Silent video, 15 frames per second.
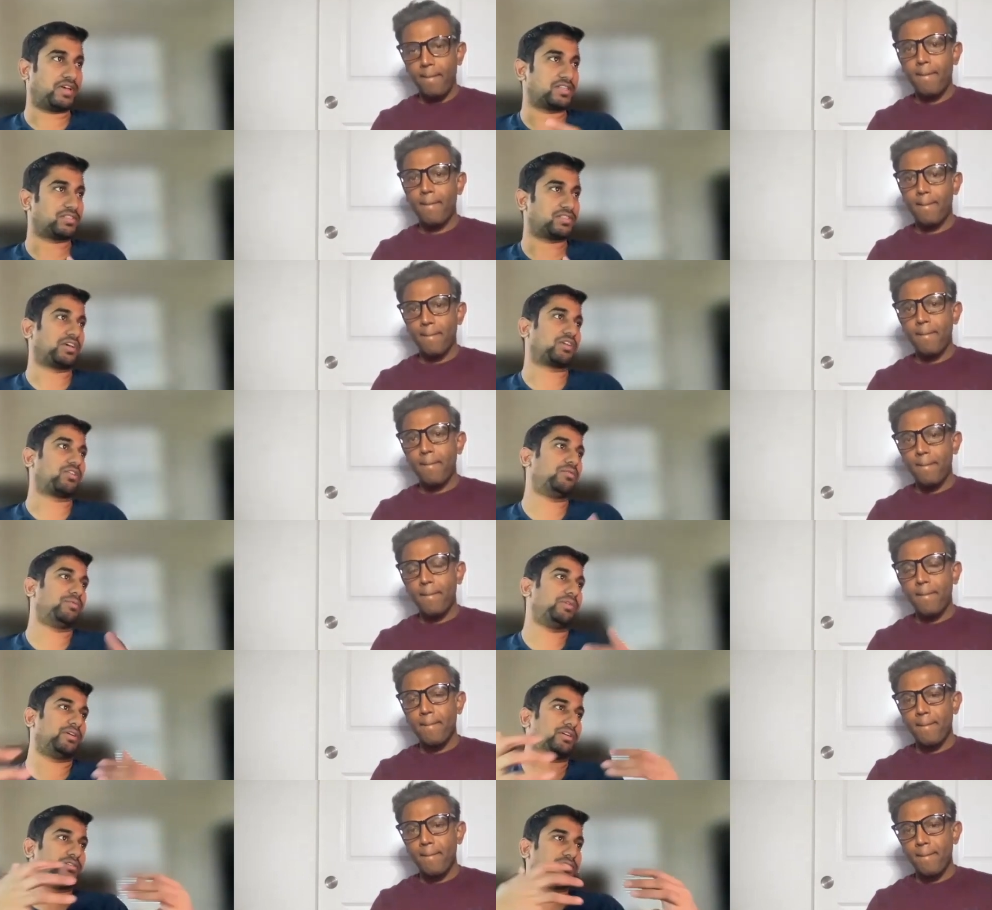Speaker 1: They
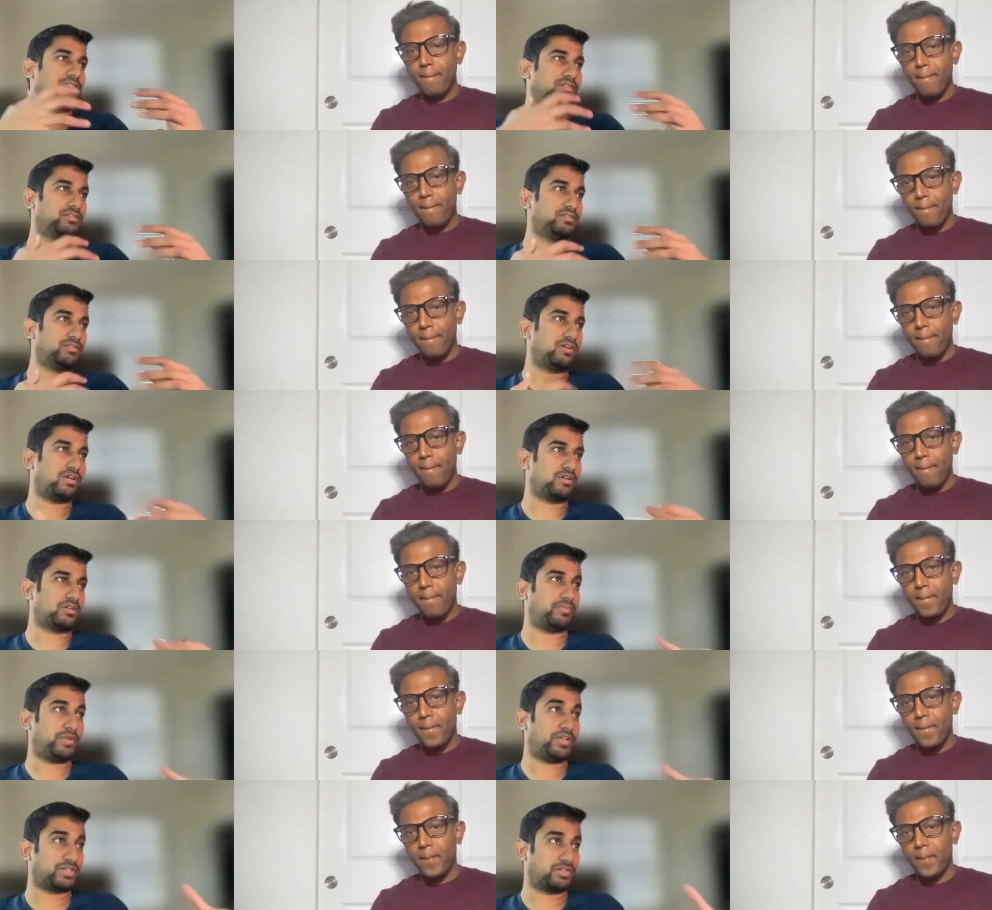accommodated
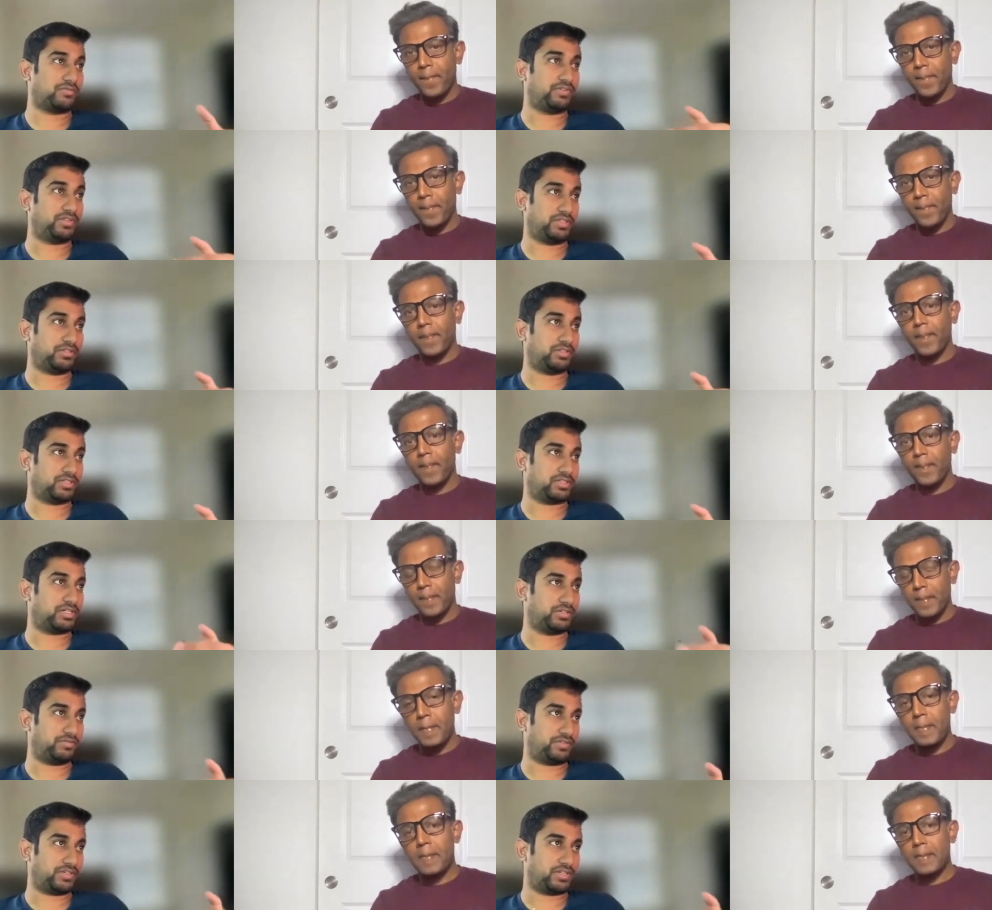automation within their
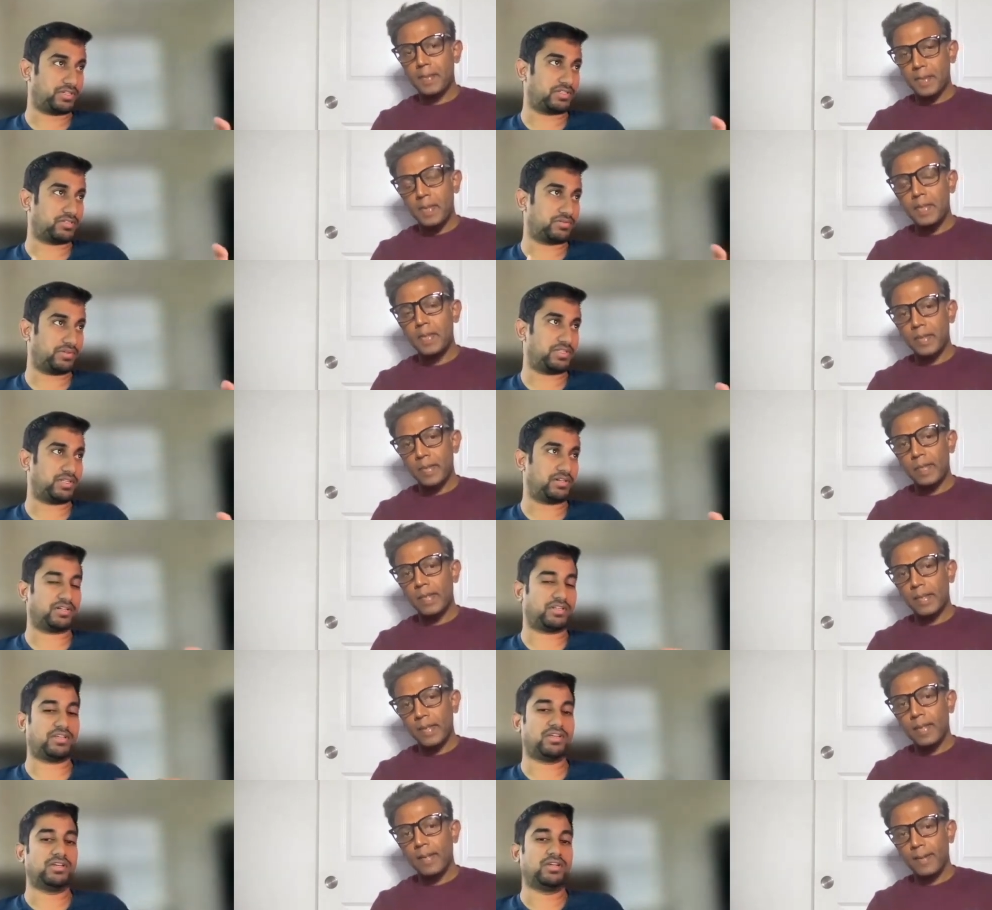certifications recently,
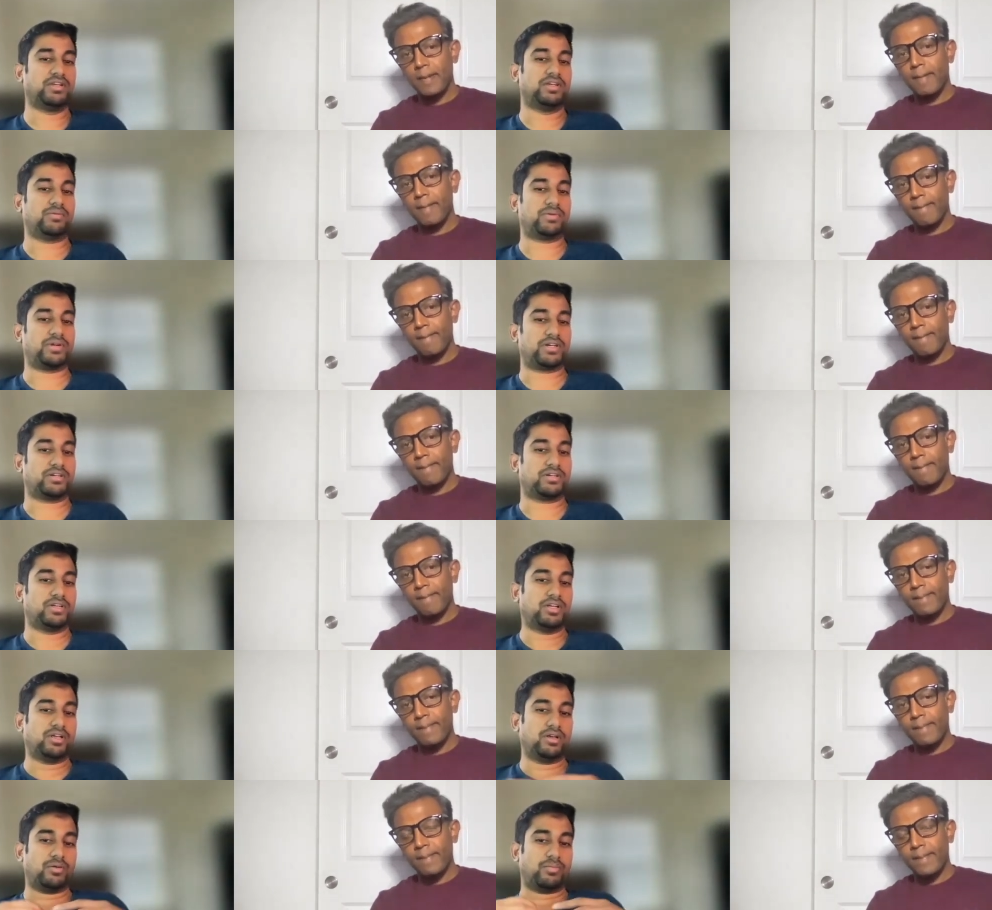right?
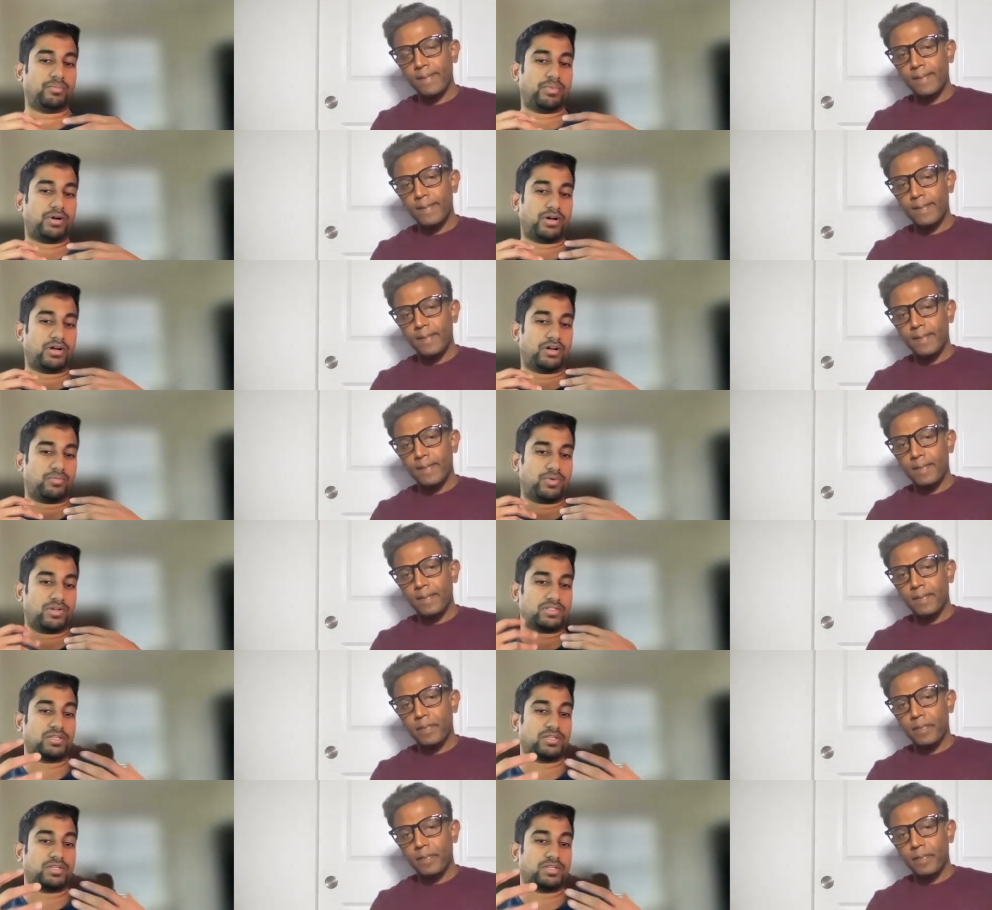But once they